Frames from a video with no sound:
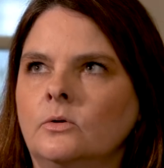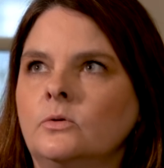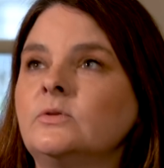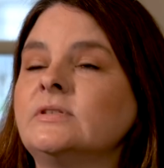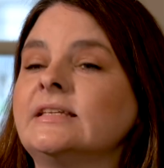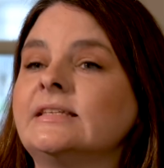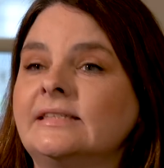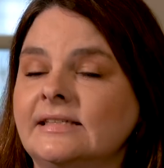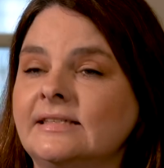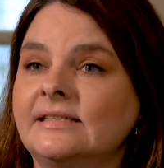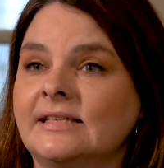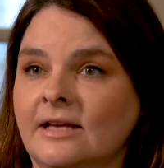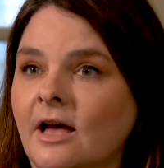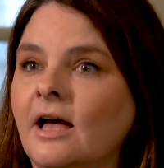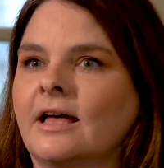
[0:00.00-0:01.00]
who's
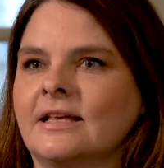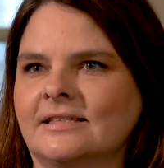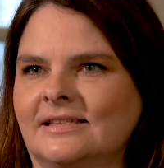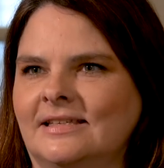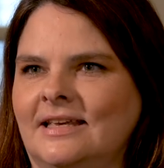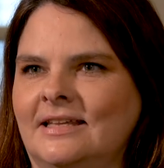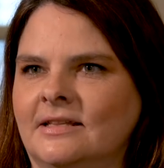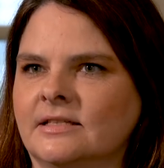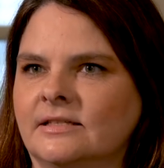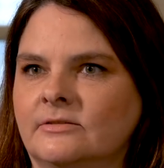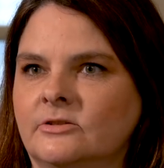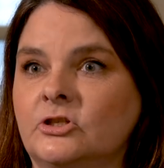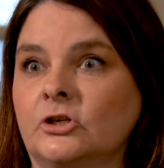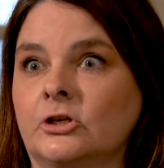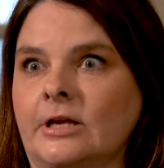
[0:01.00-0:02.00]
assisting us in this
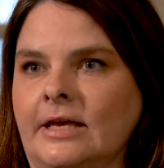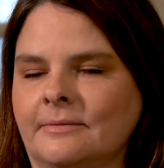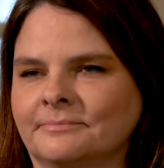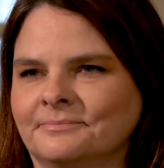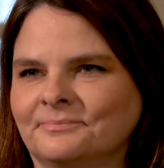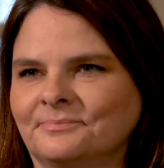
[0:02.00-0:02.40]
journey?